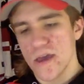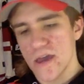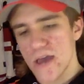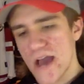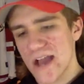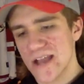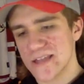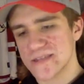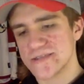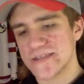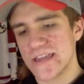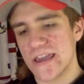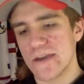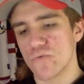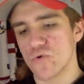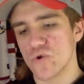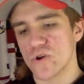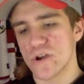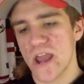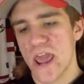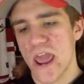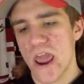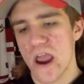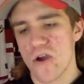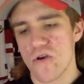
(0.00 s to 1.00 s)
I'd say we're
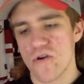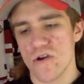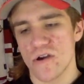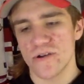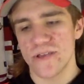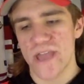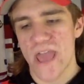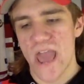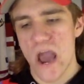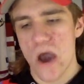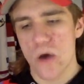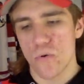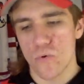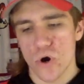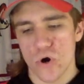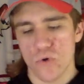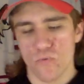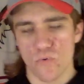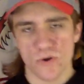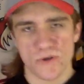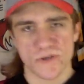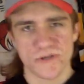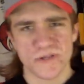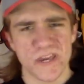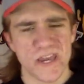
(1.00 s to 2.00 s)
in an era now where
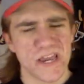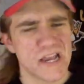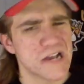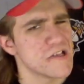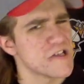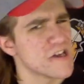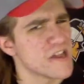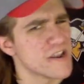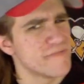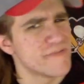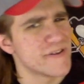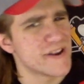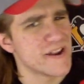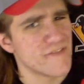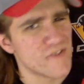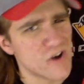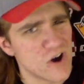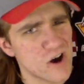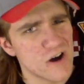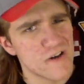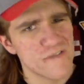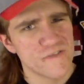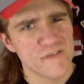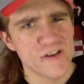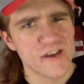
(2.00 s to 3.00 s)
we're seeing a little bit of
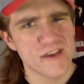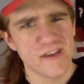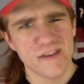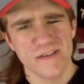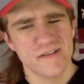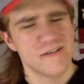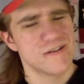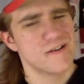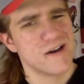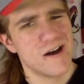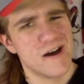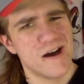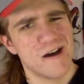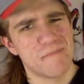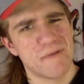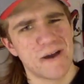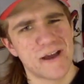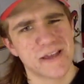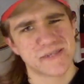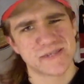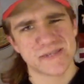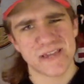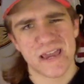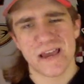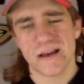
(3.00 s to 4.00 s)
all of it.
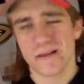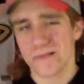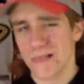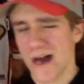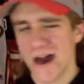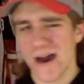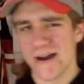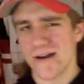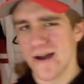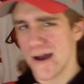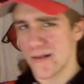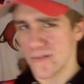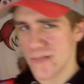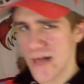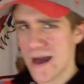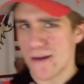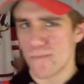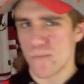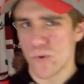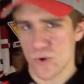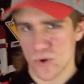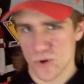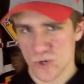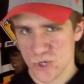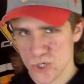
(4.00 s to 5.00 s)
I'd say a lot
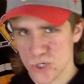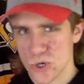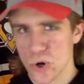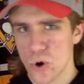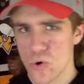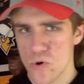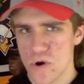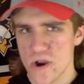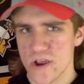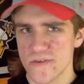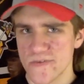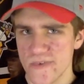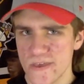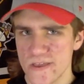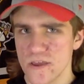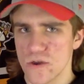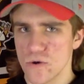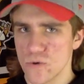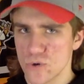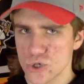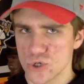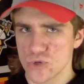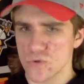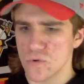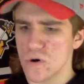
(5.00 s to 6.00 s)
more scoring than
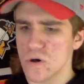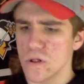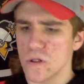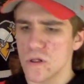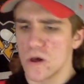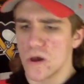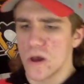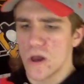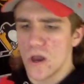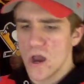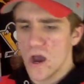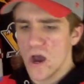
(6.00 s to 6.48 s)
usual.